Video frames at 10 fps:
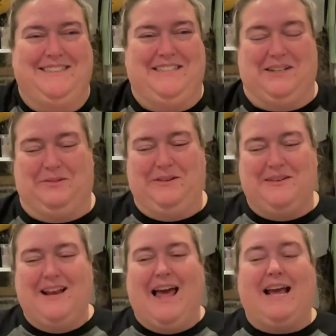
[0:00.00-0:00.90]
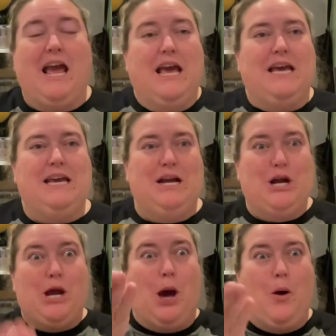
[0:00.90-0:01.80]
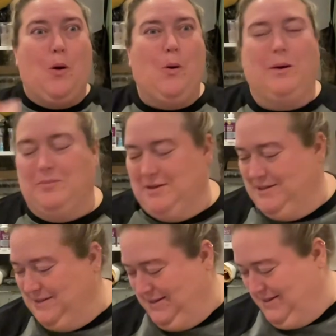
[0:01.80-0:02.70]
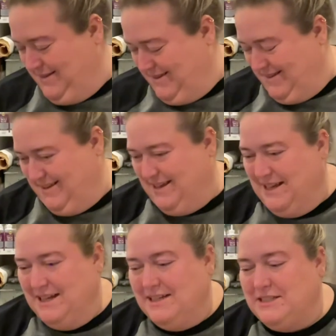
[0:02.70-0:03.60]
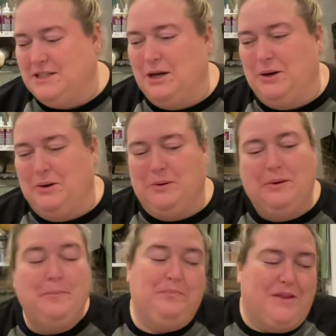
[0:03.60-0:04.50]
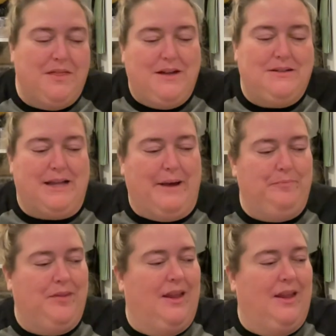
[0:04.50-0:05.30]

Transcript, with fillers: so we were like, here you go. So there's that.